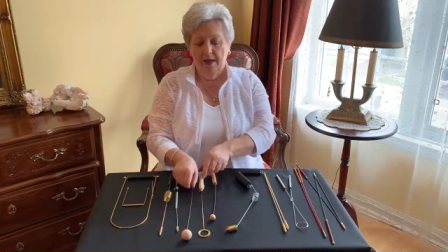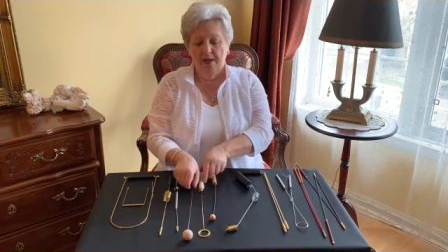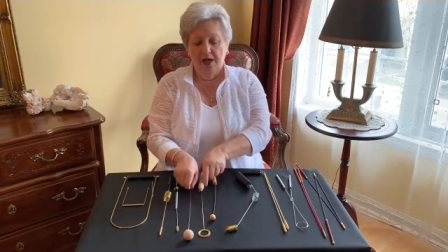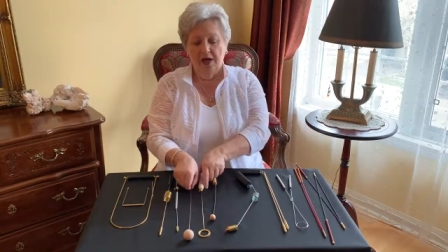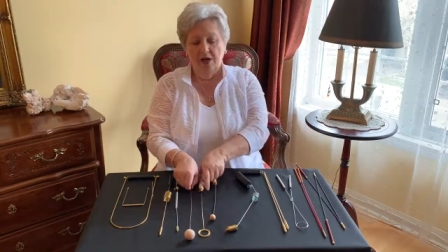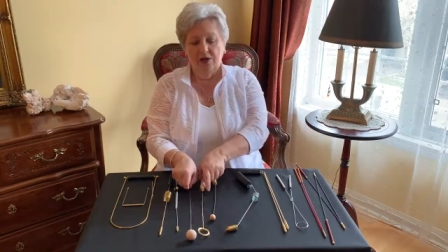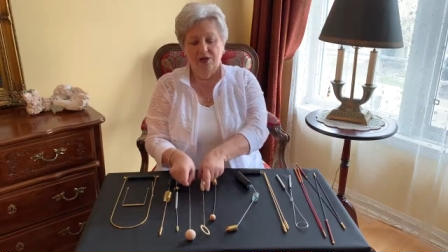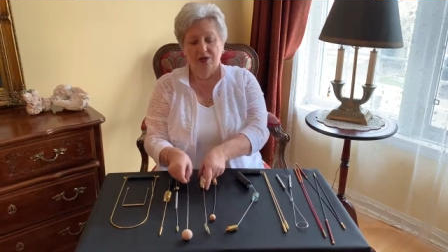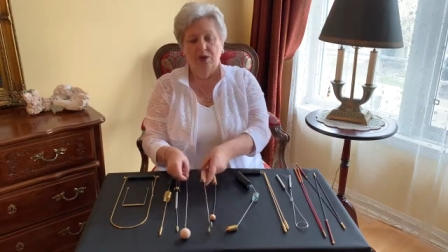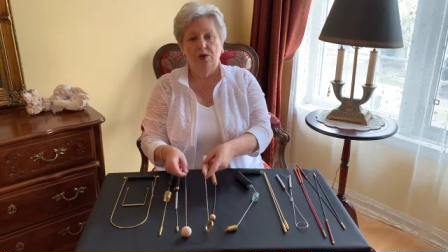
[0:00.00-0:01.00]
There are
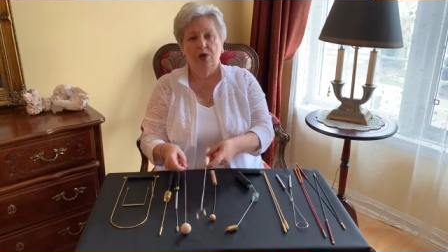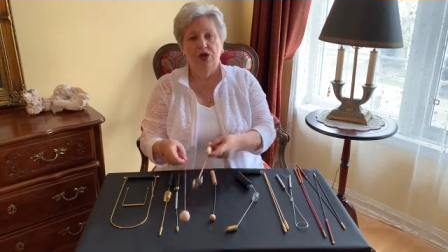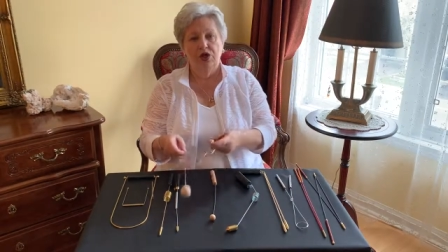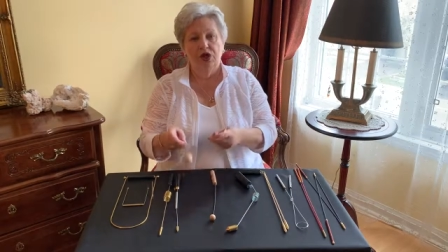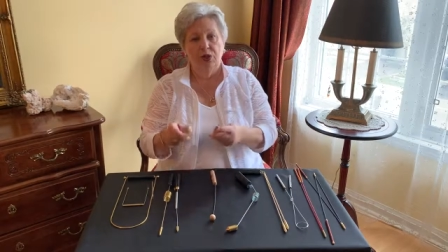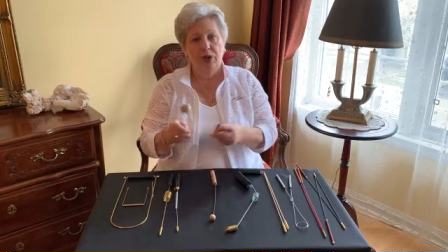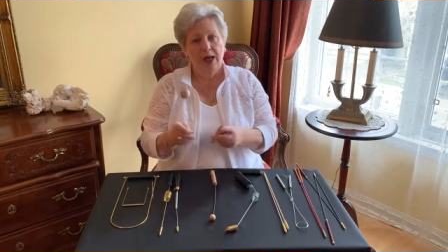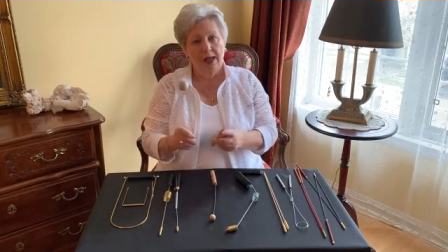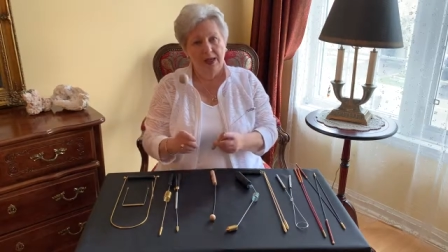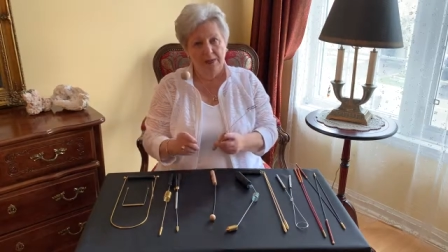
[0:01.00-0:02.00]
also
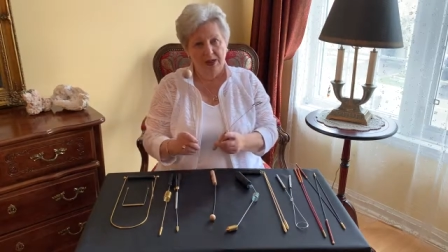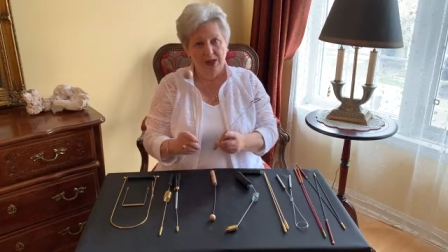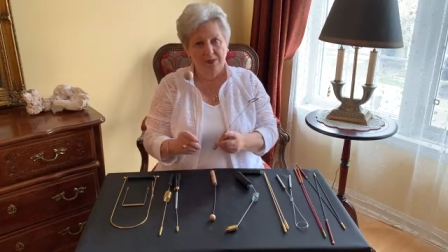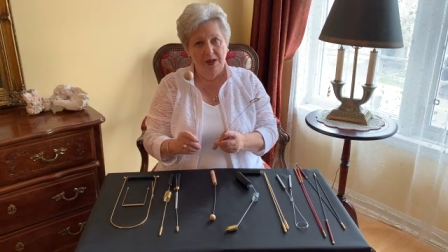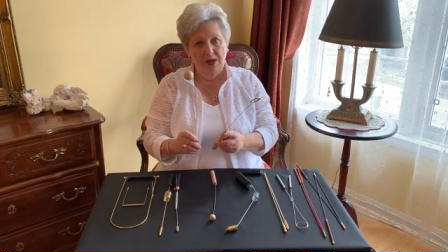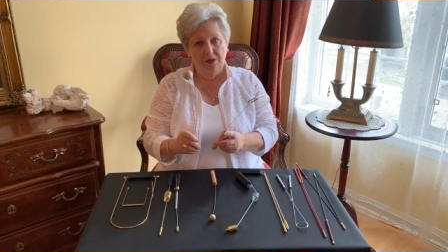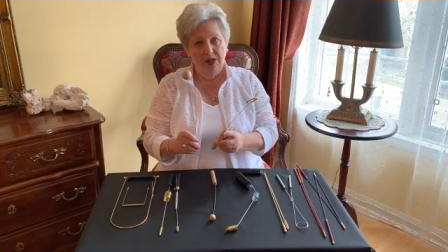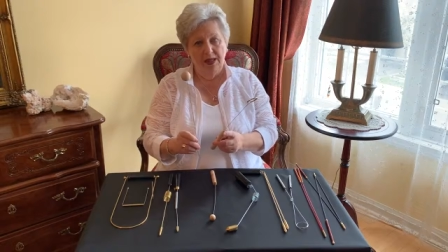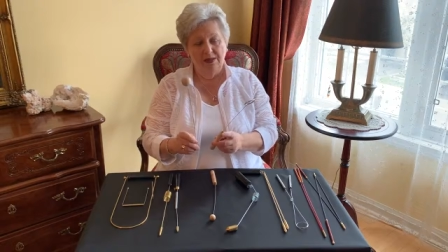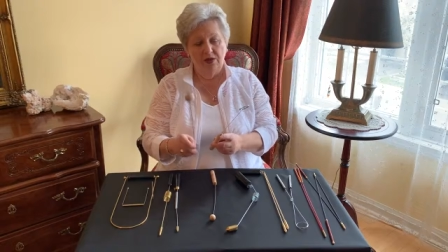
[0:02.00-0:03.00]
two-element
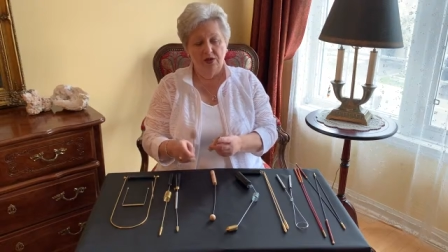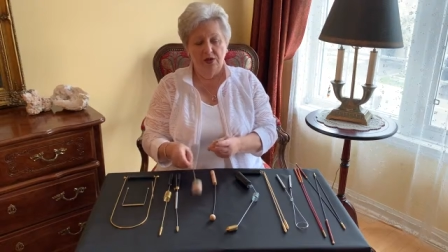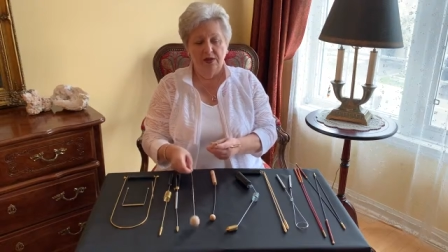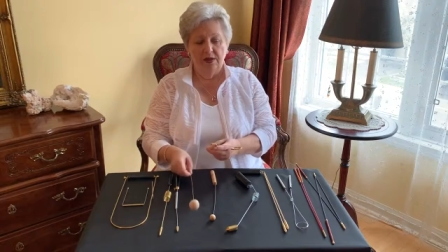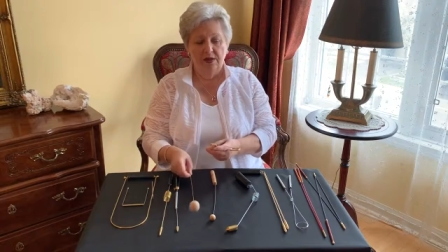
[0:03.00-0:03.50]
biotensors.